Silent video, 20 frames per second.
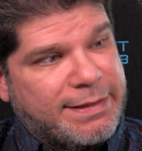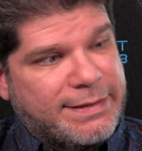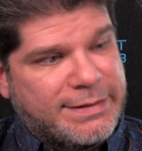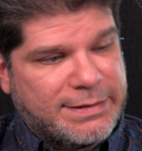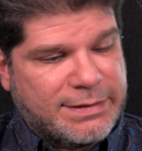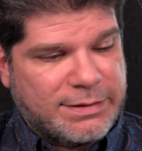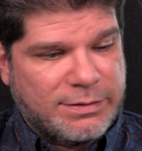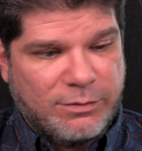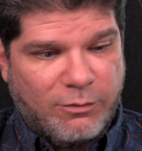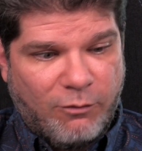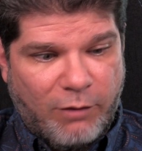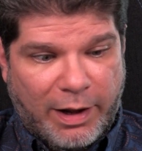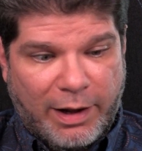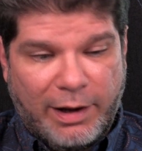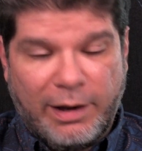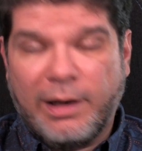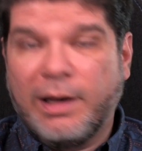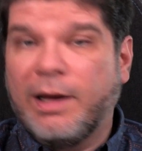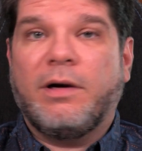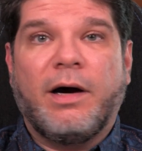this?
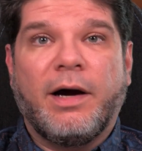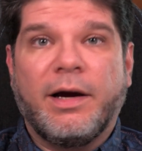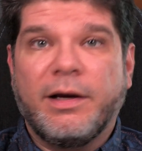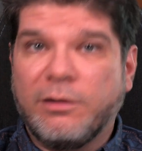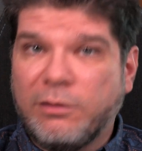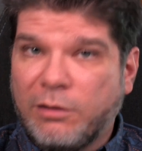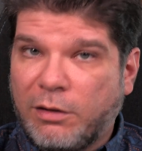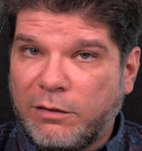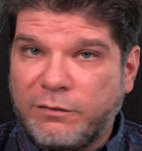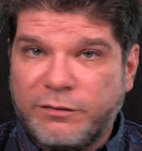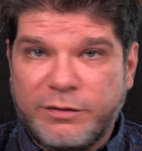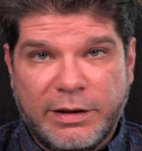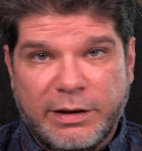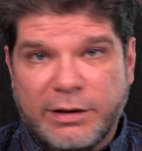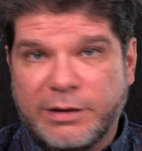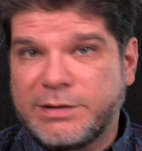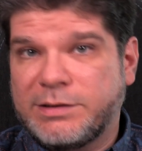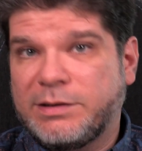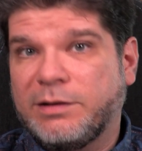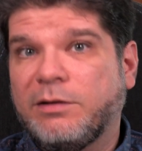Well, I loved
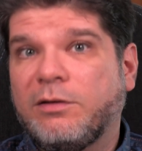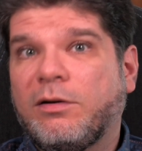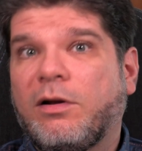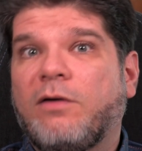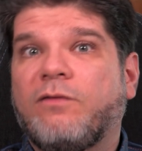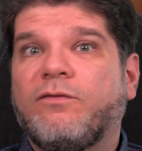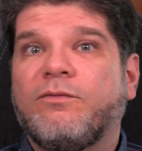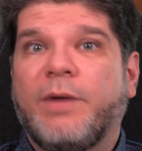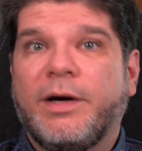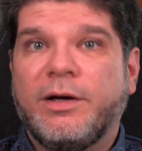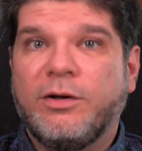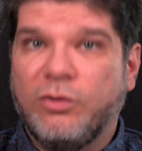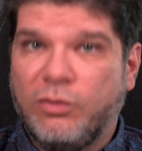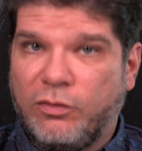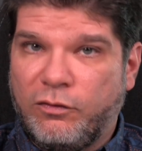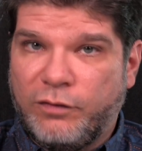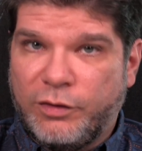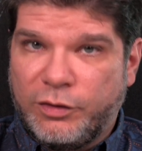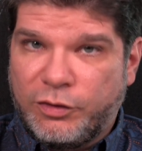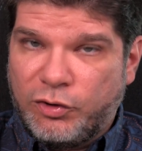and I still love my
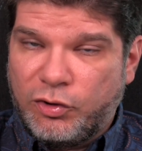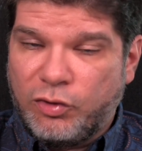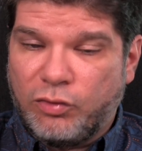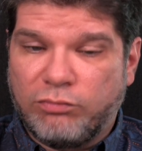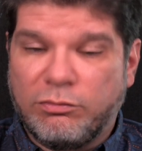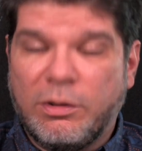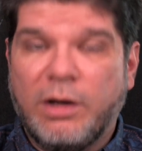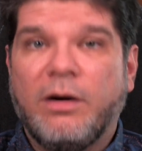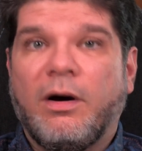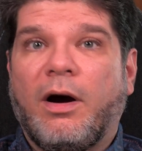Nova 2.